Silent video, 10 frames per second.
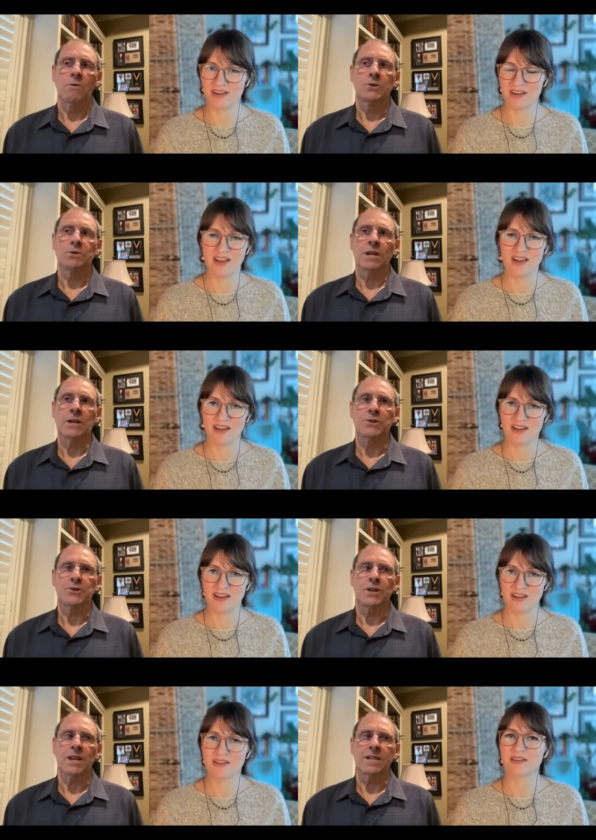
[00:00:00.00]
Speaker 1: was really
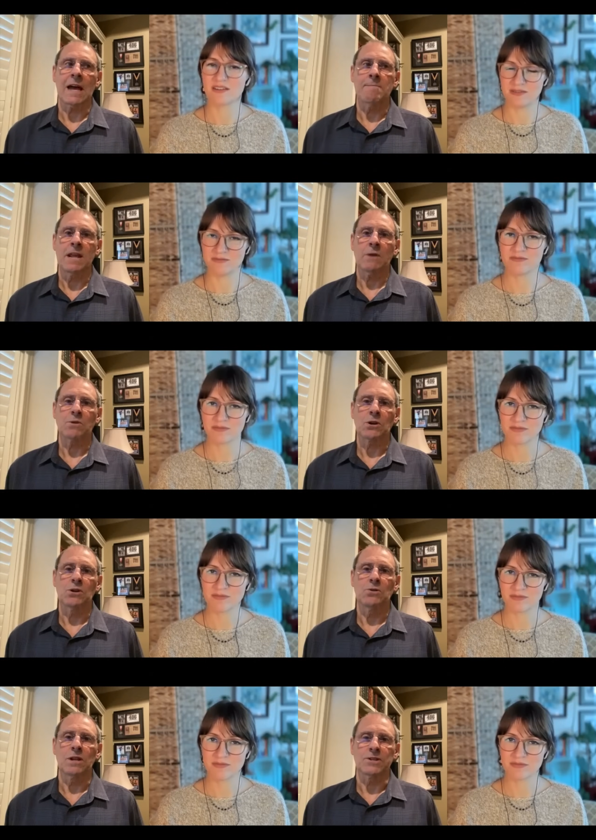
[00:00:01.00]
interesting is how many were
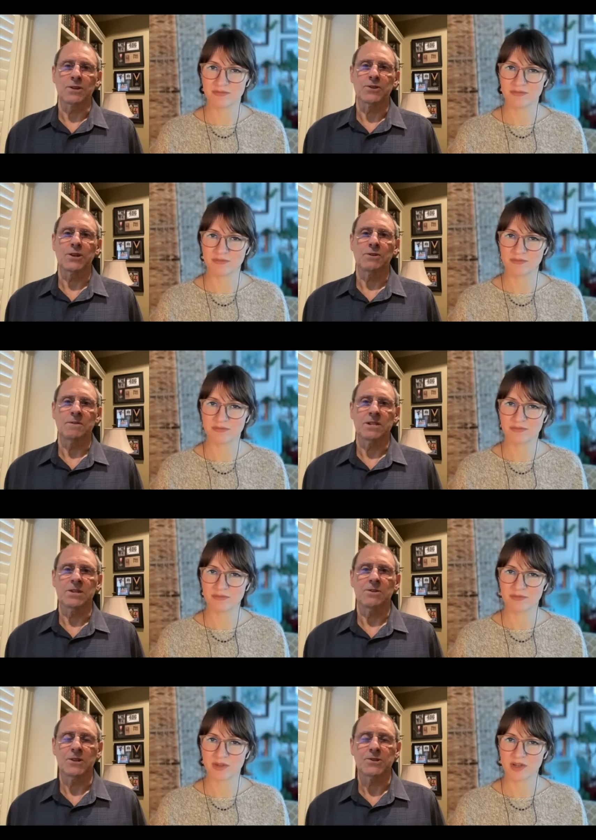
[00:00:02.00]
clueless until
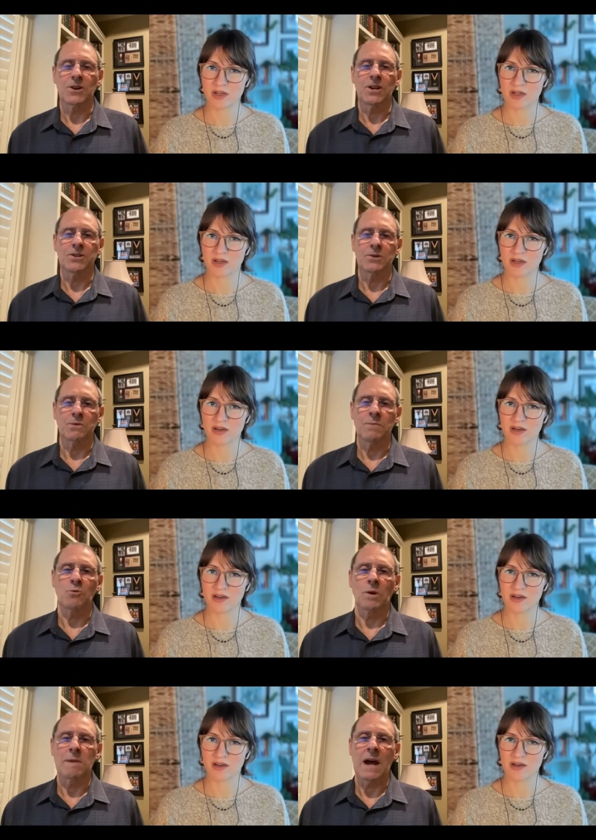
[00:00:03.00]
until they started to read
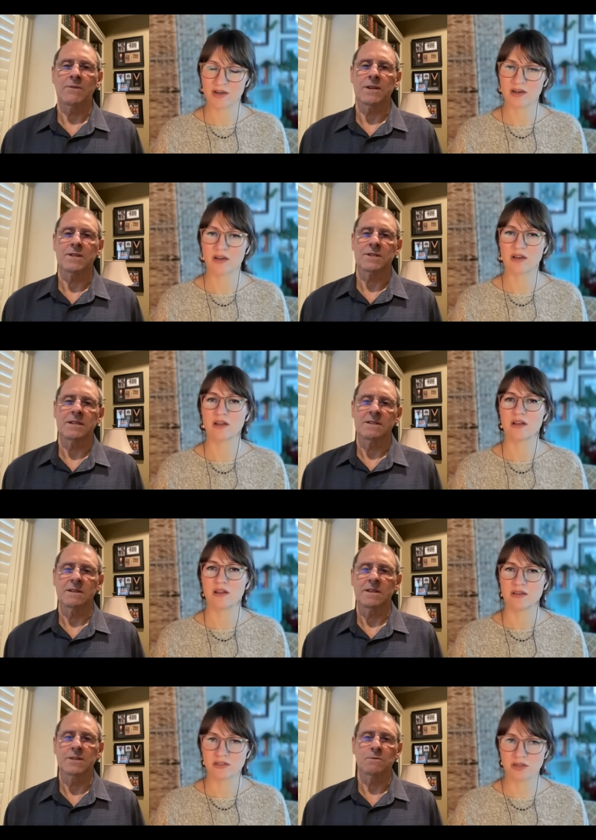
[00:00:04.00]
more about this.
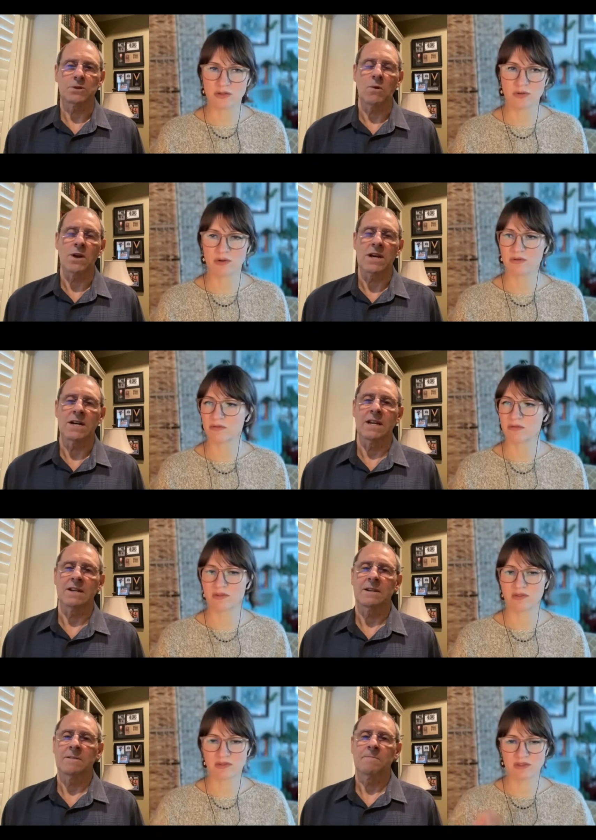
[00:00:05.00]
This so was there going were, on.
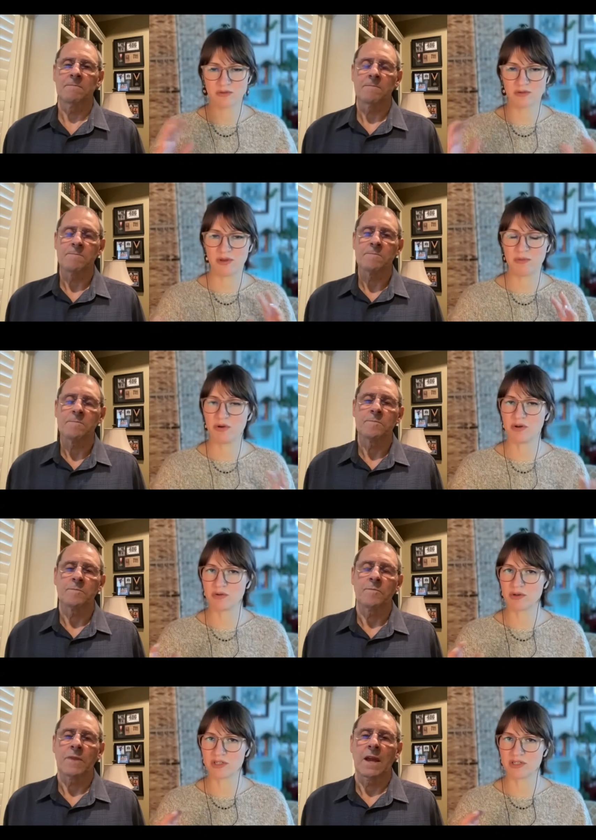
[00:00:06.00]
Speaker 2: There were people who
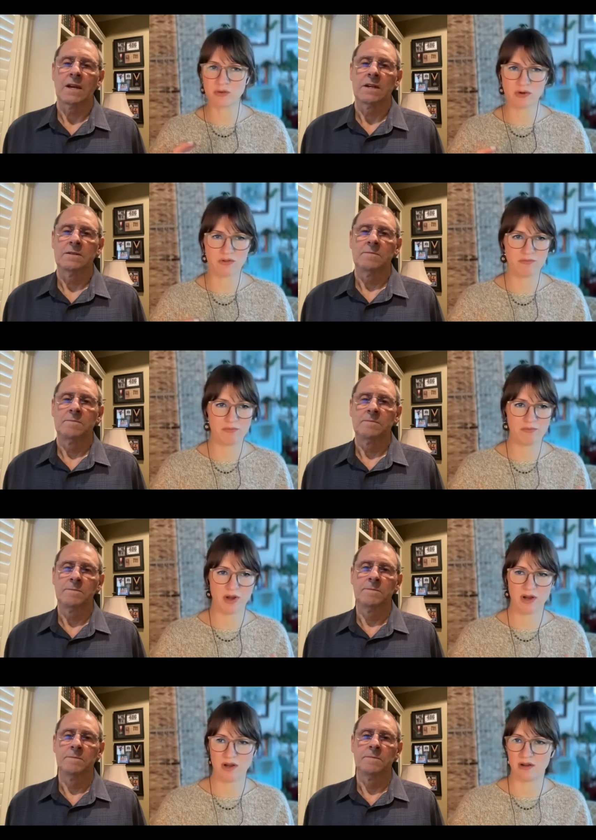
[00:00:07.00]
were just sort of
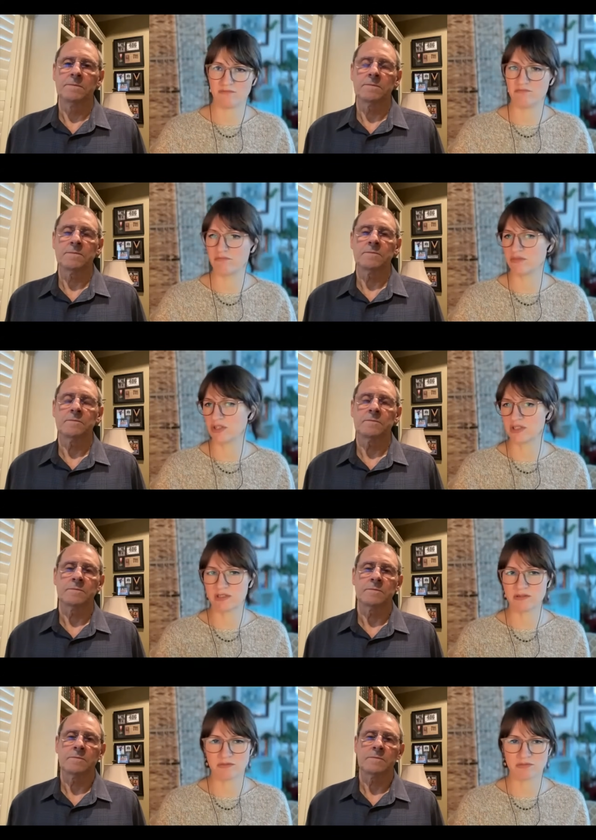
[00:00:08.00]
uh, just
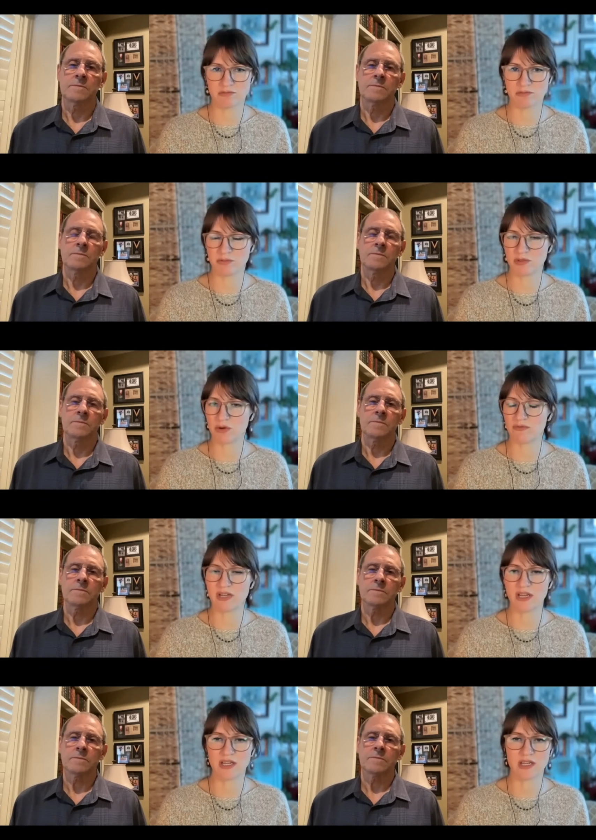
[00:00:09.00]
sort of
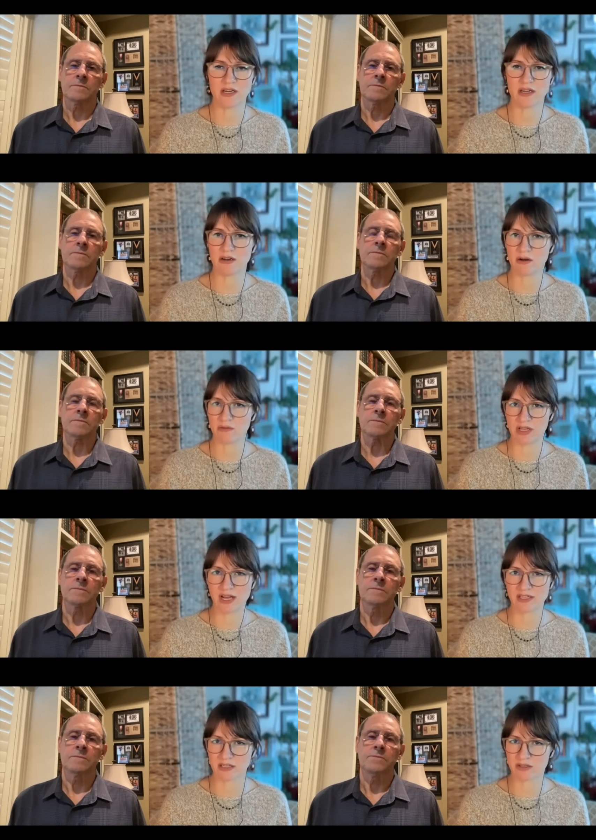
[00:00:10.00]
taking it in and not really
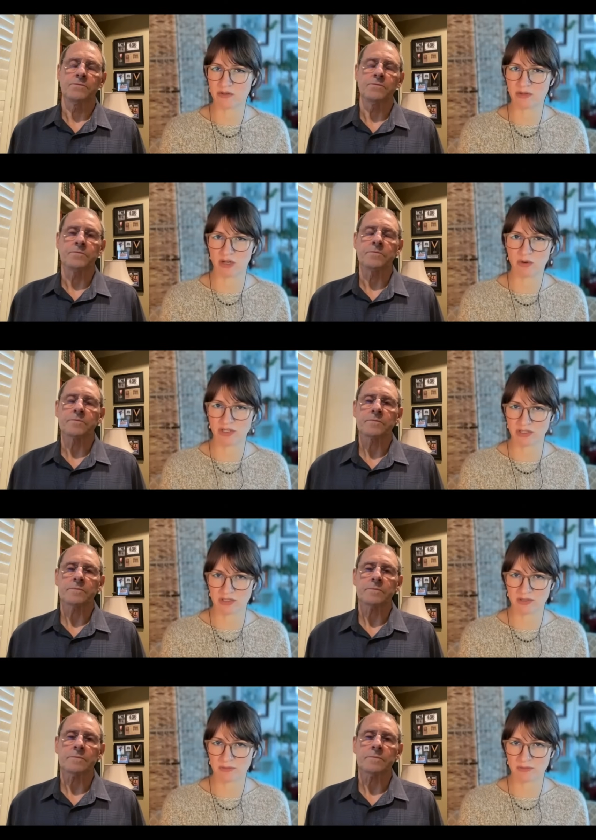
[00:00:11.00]
asking too many questions